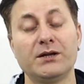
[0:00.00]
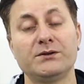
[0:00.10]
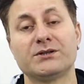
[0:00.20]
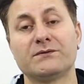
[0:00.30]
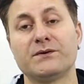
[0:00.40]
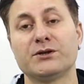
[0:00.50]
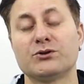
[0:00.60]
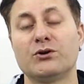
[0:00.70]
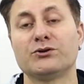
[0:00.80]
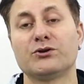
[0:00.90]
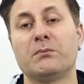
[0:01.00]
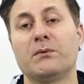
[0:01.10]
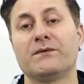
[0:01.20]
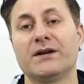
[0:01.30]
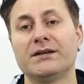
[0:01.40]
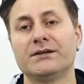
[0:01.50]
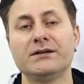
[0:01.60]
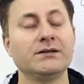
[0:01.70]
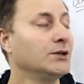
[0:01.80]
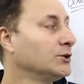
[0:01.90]
surface on top of
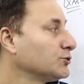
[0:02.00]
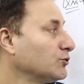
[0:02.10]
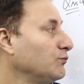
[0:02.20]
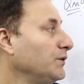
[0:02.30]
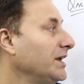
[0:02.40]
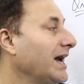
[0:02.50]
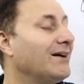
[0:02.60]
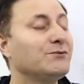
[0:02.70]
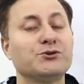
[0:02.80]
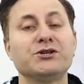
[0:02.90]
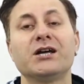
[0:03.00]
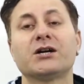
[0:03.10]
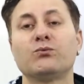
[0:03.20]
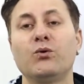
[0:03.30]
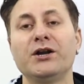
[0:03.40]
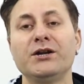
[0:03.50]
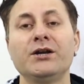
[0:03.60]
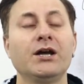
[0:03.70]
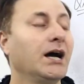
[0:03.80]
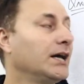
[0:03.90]
another. So we have to deduct one,
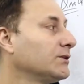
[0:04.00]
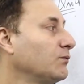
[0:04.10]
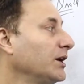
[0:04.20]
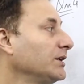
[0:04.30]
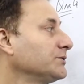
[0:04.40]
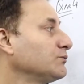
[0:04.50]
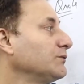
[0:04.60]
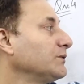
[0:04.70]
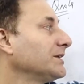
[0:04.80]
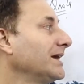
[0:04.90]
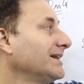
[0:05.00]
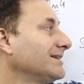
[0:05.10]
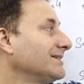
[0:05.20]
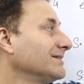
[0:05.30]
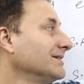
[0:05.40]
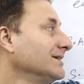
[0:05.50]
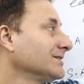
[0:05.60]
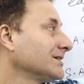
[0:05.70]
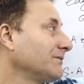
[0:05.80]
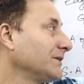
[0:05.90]
otherwise we will get the
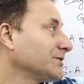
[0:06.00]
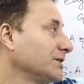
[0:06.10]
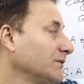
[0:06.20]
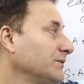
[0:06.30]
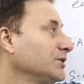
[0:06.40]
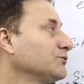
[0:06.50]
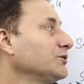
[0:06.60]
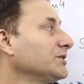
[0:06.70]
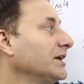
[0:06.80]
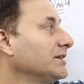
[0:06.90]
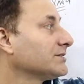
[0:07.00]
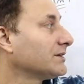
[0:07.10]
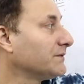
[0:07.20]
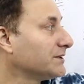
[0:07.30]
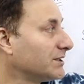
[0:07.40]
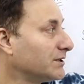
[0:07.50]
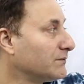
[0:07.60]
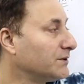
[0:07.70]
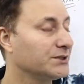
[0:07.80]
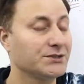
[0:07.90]
surface area of this, we'll get the surface area
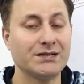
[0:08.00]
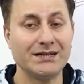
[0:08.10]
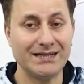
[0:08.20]
of this